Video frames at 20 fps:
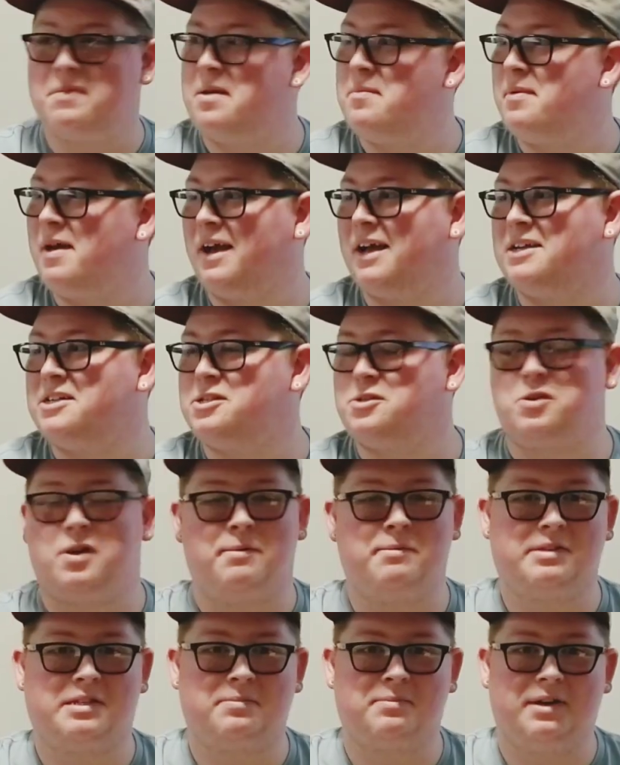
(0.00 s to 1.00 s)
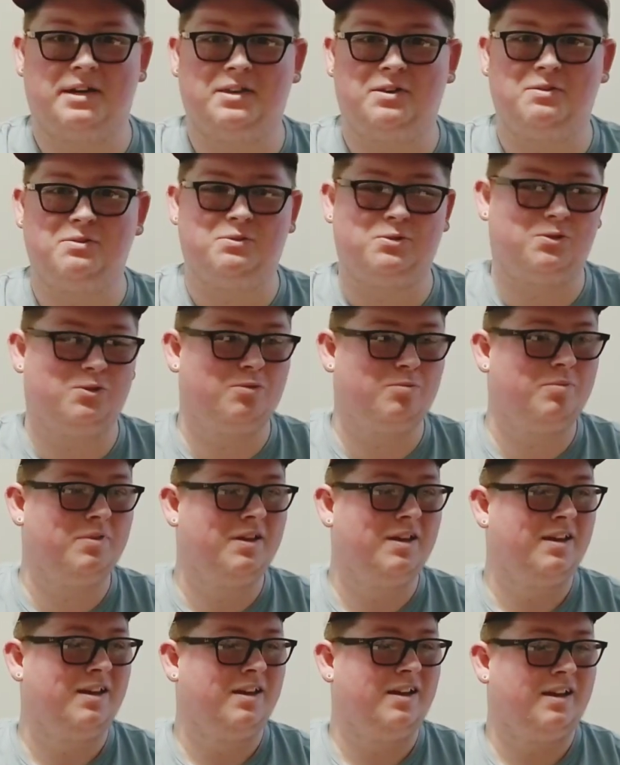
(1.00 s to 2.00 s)
maybe I could stream it to my YouTube.
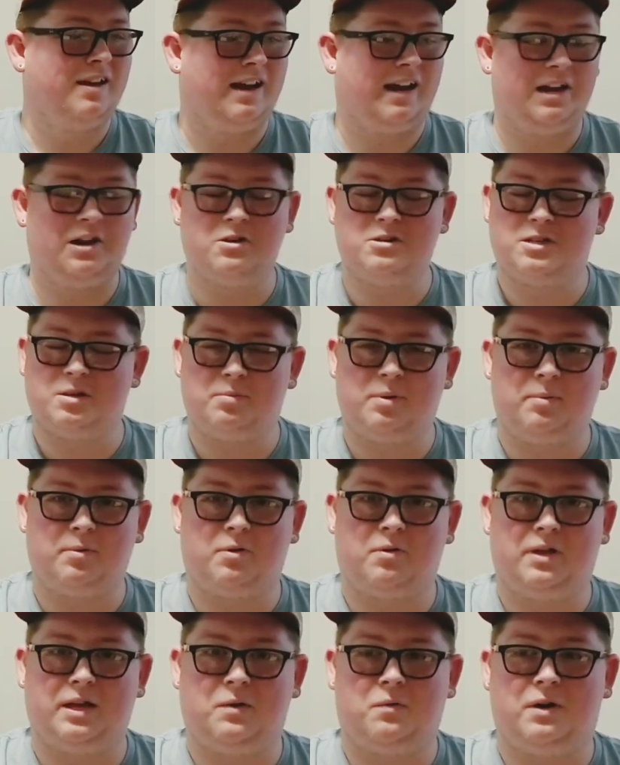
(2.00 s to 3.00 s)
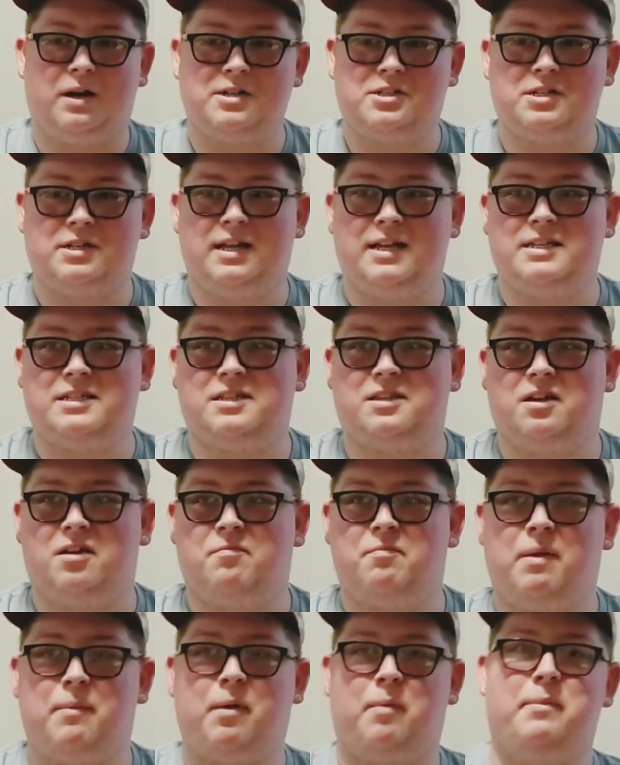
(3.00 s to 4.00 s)
I know some people don't like watching that
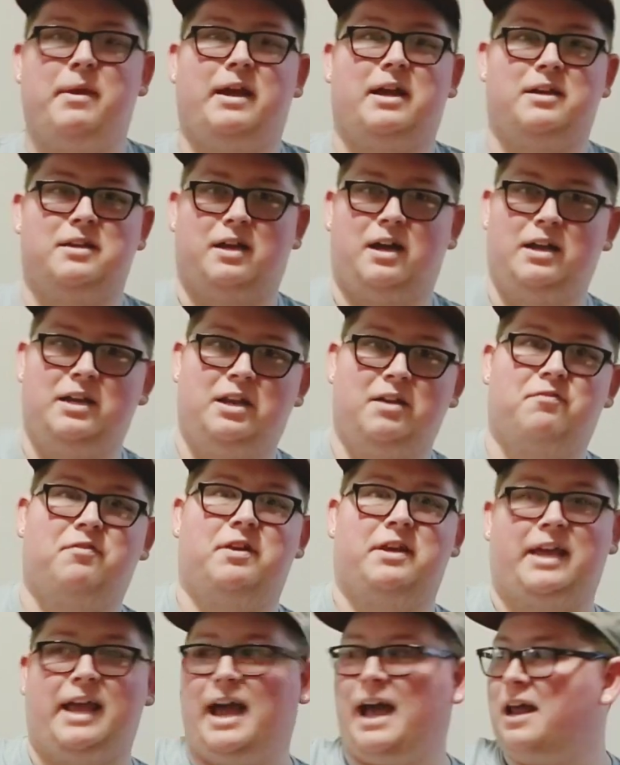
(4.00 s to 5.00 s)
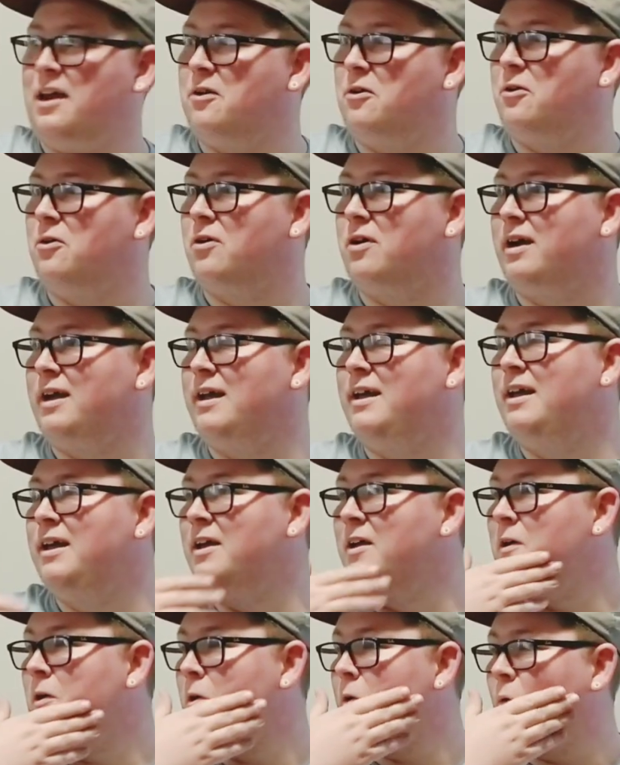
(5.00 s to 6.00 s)
stuff. Maybe I'll make a different category
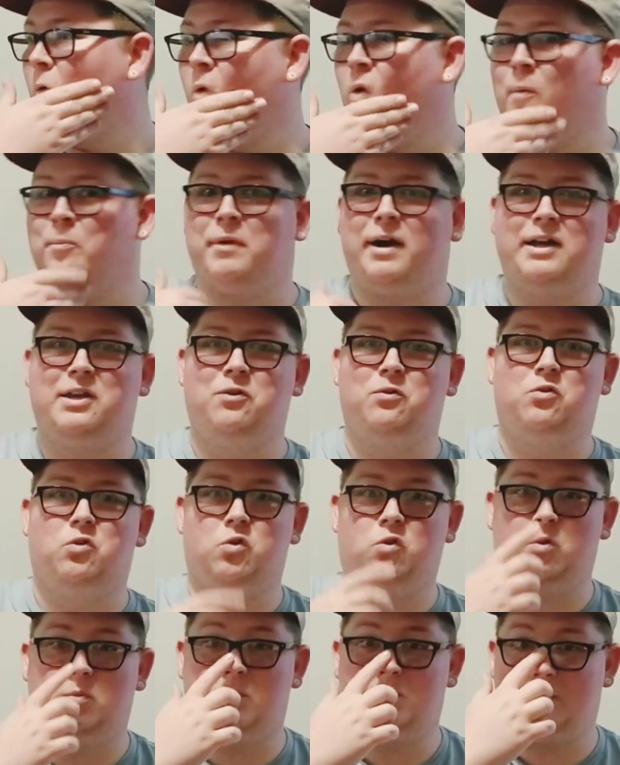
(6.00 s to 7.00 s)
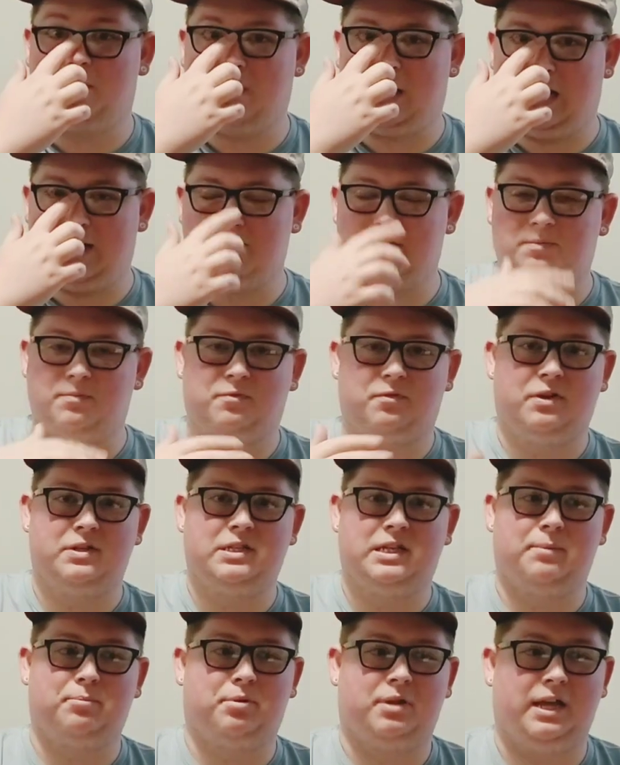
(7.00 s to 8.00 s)
on my YouTube. I have some friends
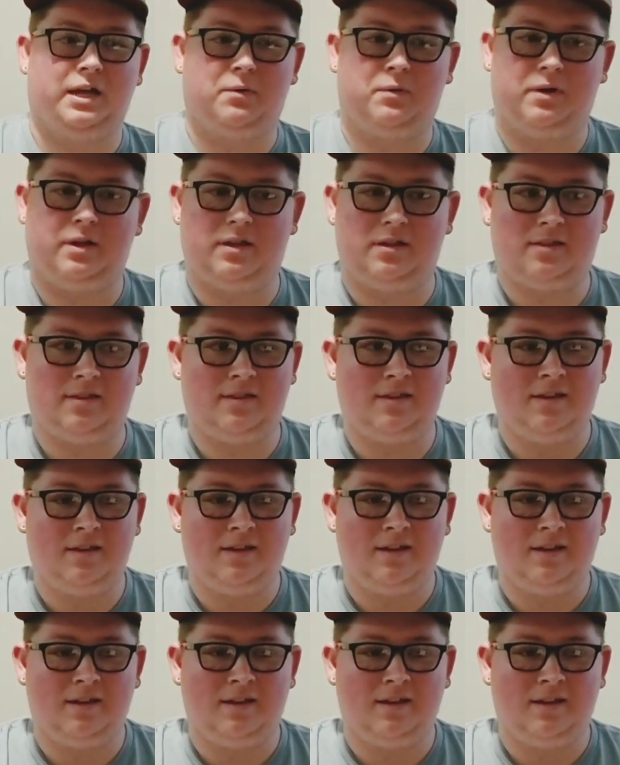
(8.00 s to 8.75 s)
I play with.